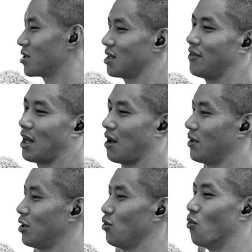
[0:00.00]
wasn't even
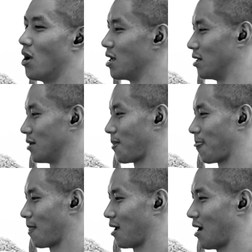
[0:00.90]
able to do one.
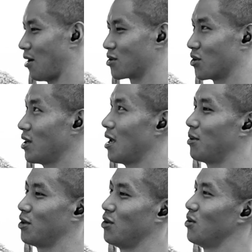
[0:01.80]
I was only
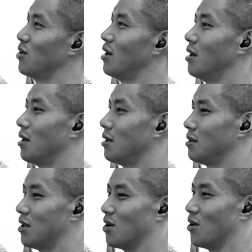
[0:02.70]
able to do,
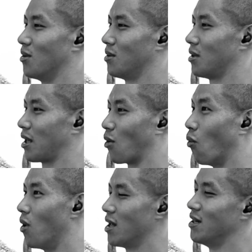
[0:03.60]
you know, like
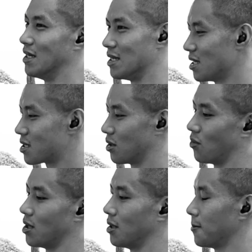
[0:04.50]
one decent
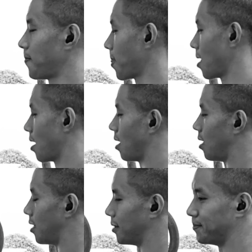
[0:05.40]
one.
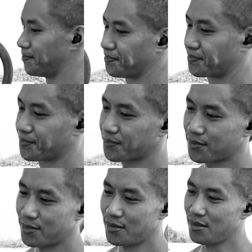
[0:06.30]
Um,
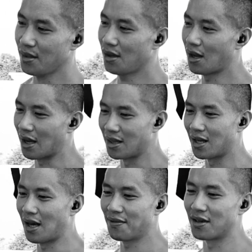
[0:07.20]
and
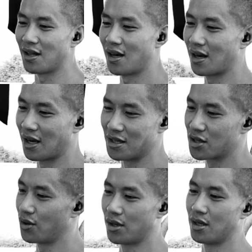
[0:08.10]
then after that, I
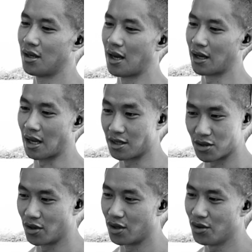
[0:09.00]
just couldn't. I
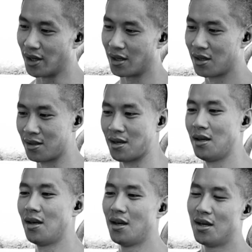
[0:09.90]
just couldn't do it. Okay,
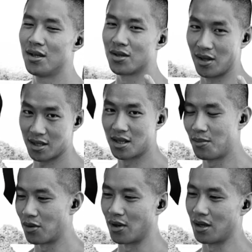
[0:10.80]
so that's
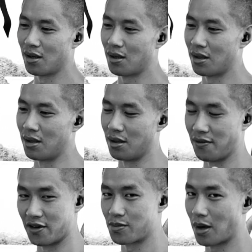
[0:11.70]
number one. The
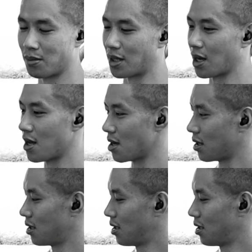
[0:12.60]
first problem that I had.